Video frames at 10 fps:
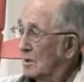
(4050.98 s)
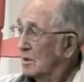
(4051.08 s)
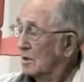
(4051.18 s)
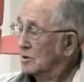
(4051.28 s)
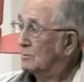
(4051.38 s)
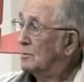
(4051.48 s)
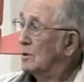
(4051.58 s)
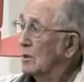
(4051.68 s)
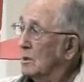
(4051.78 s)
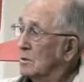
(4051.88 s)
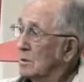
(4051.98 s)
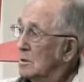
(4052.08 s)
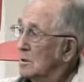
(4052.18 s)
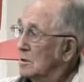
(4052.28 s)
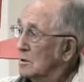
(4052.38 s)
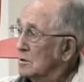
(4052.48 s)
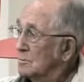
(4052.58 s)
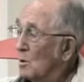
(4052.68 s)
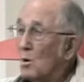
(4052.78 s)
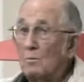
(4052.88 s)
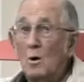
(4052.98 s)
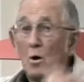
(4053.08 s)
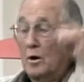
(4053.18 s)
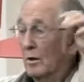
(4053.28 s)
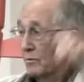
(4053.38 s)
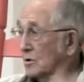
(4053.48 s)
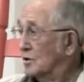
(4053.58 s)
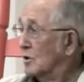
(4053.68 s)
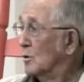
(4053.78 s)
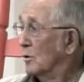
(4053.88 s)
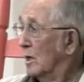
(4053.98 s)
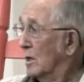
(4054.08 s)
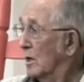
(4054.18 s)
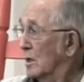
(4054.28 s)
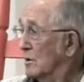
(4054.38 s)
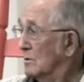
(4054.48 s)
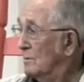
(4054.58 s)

There's a uh, small part of it is still there now.